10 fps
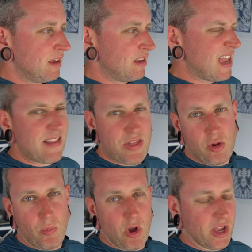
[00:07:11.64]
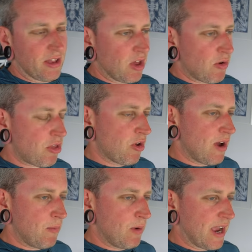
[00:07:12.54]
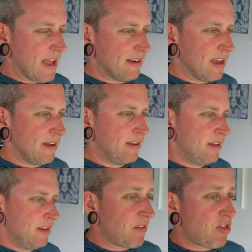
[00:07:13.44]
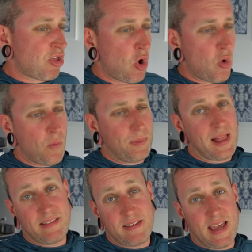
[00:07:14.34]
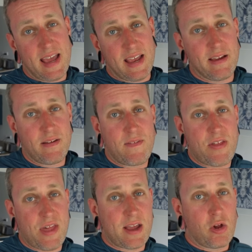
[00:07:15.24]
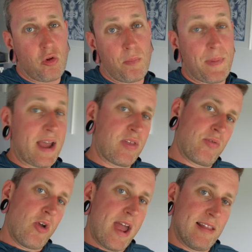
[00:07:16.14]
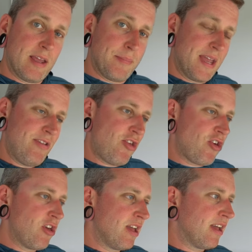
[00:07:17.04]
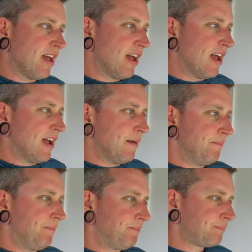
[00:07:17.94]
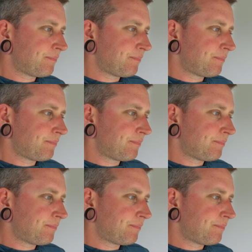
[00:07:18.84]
it's still working though, so we're getting there. So plan today, cycle back through Airlie Beach, and